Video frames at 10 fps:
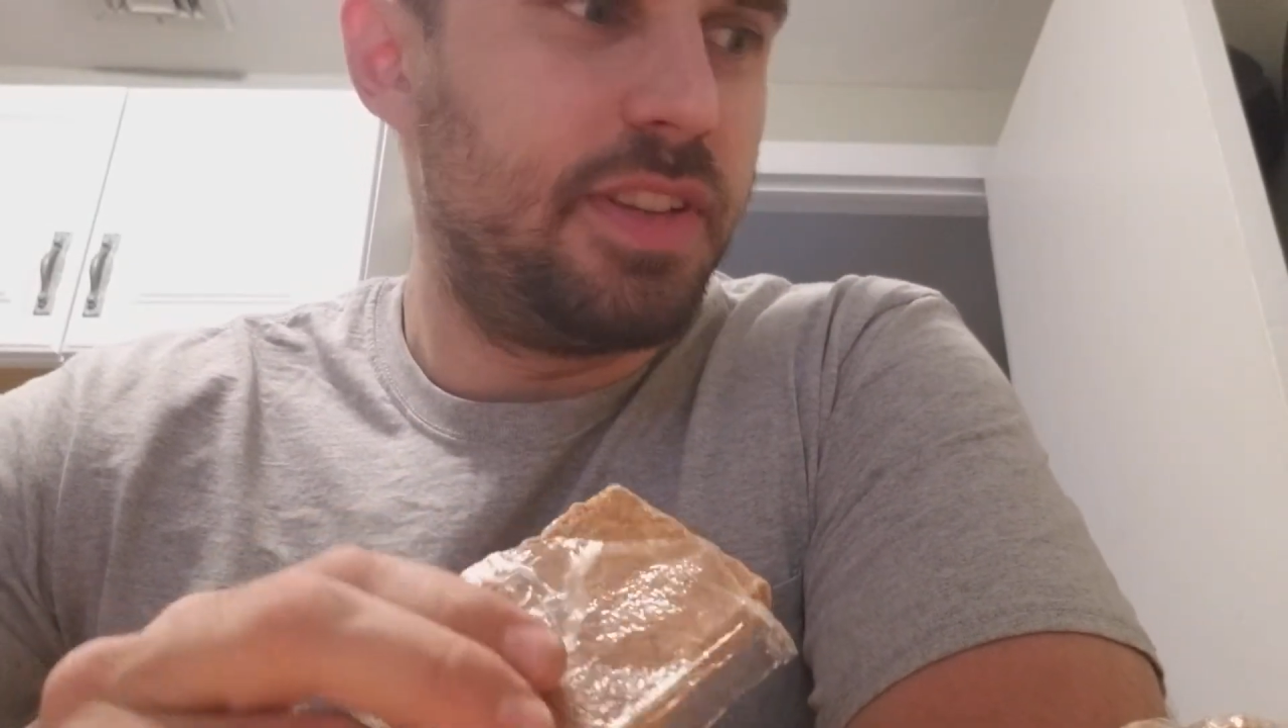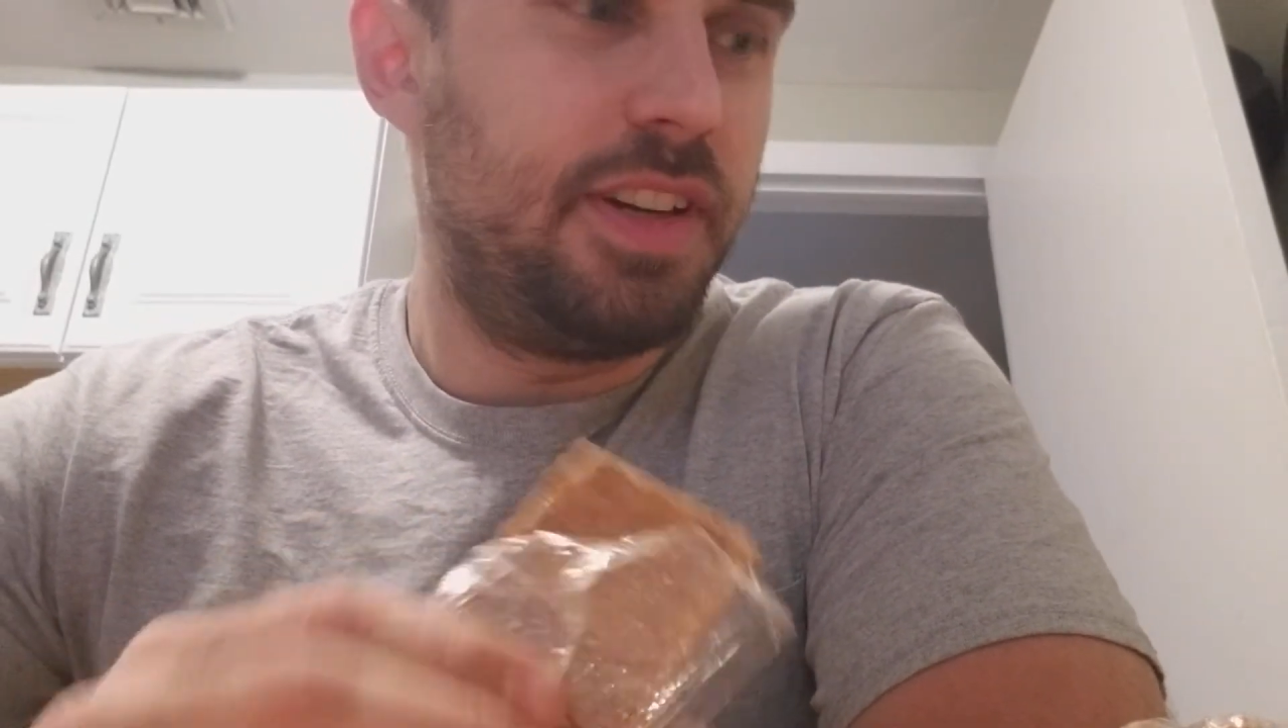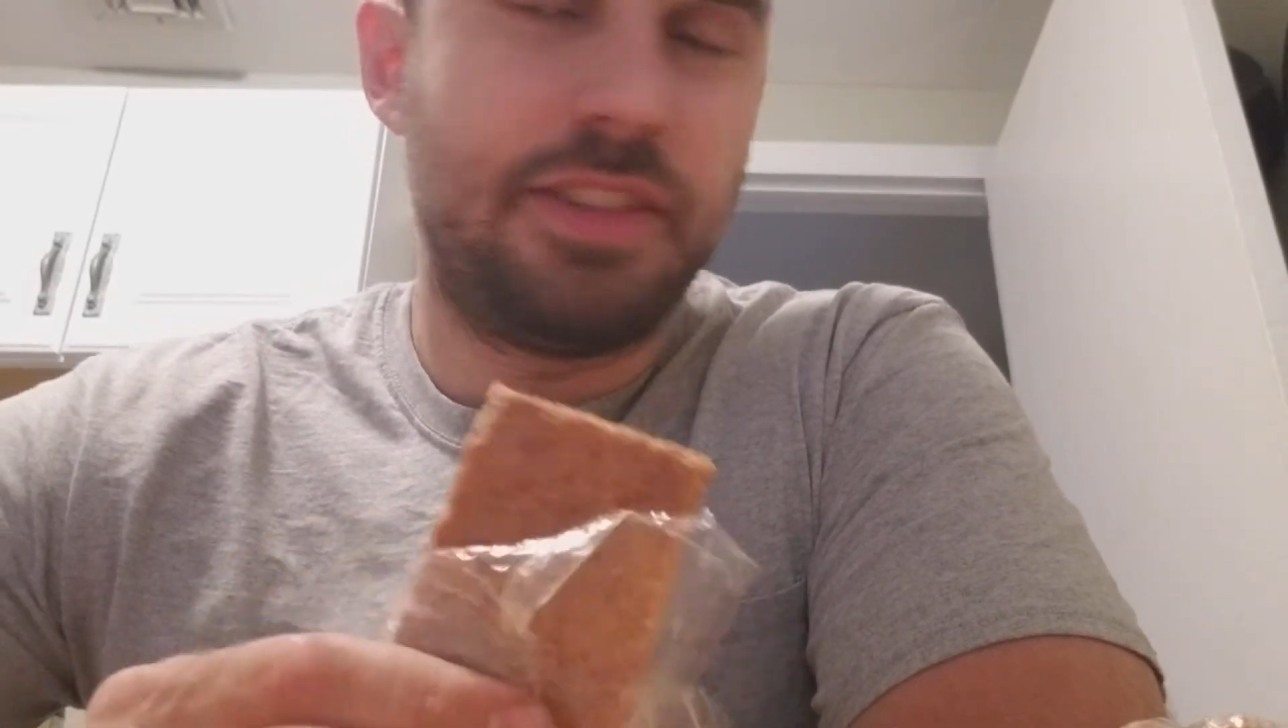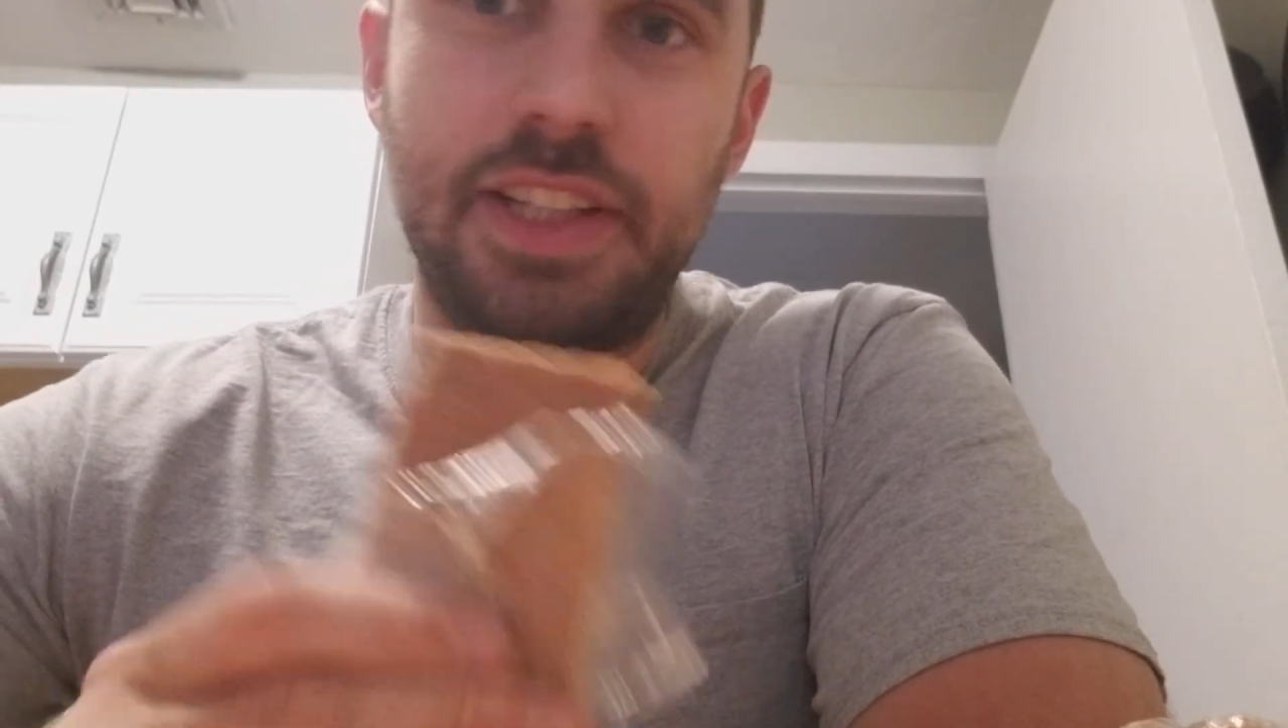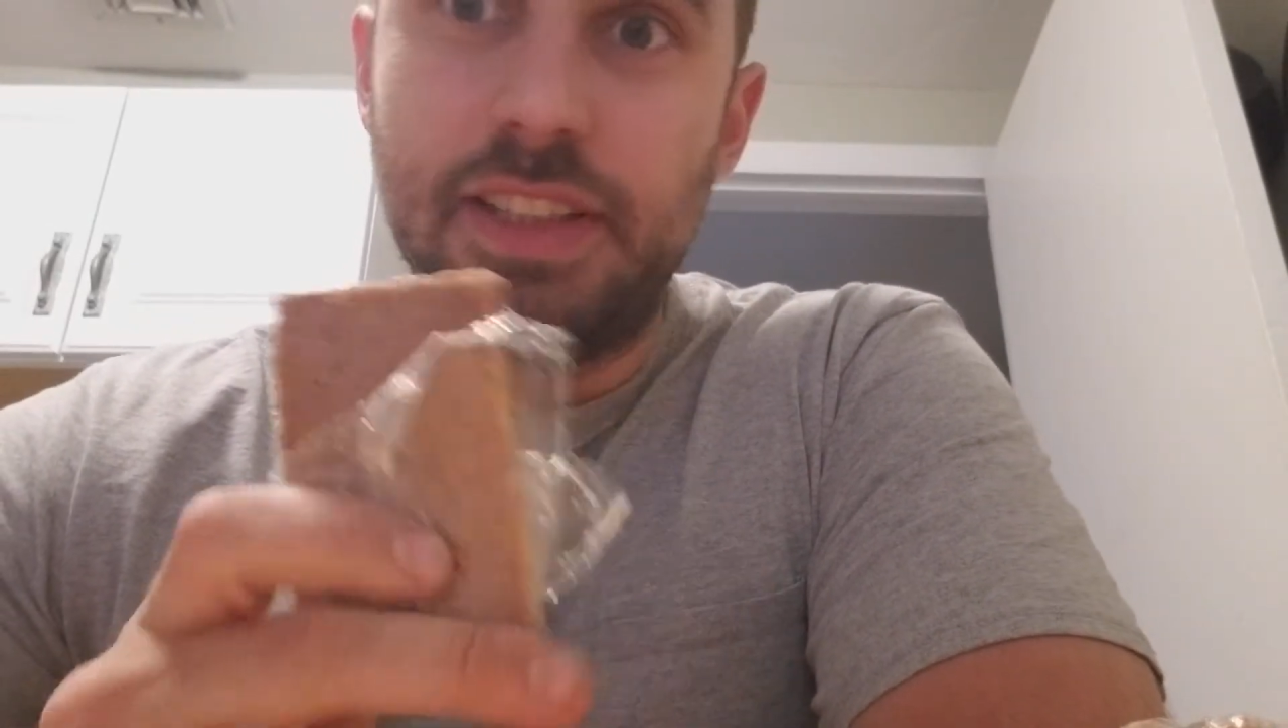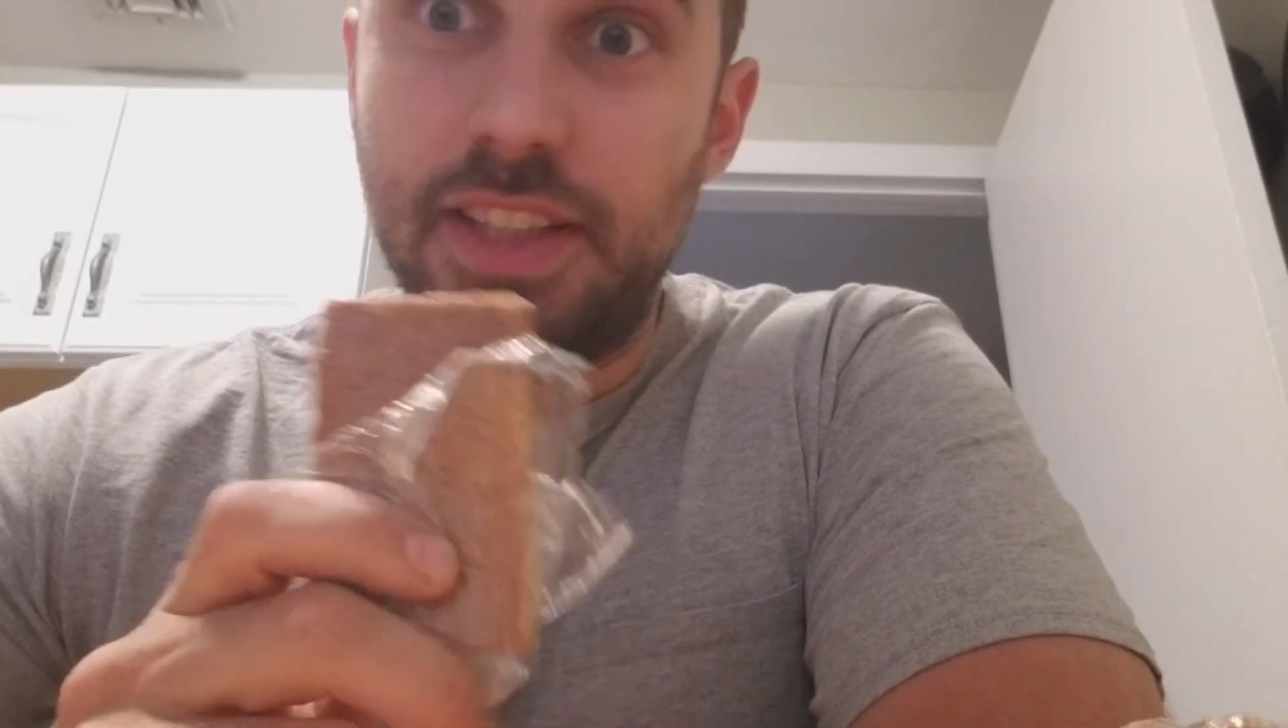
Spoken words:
All right,